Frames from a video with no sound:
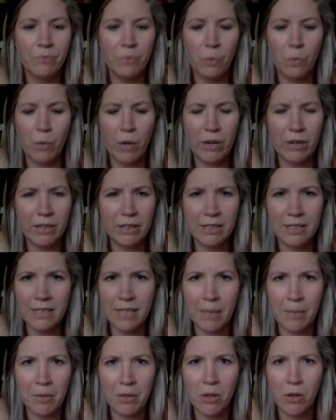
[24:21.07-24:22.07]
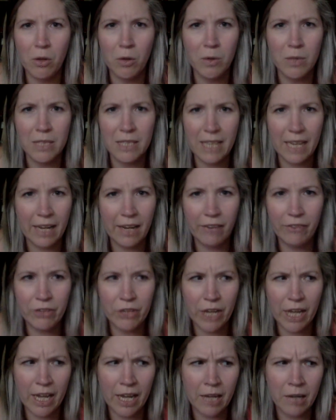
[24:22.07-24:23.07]
wearing the same clothes day after
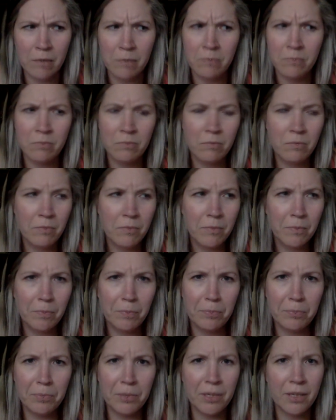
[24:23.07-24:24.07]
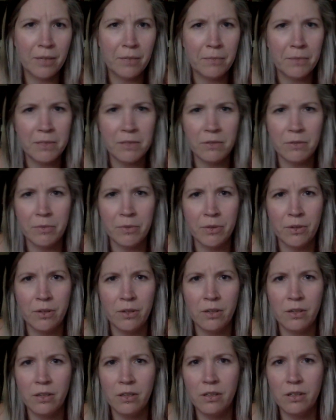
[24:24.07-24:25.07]
day, being
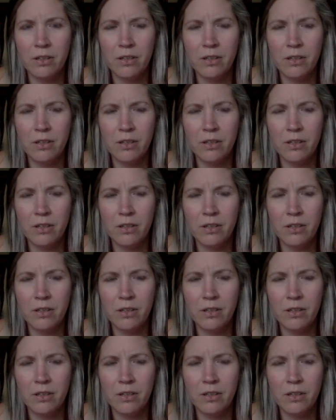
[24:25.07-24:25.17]
miserable?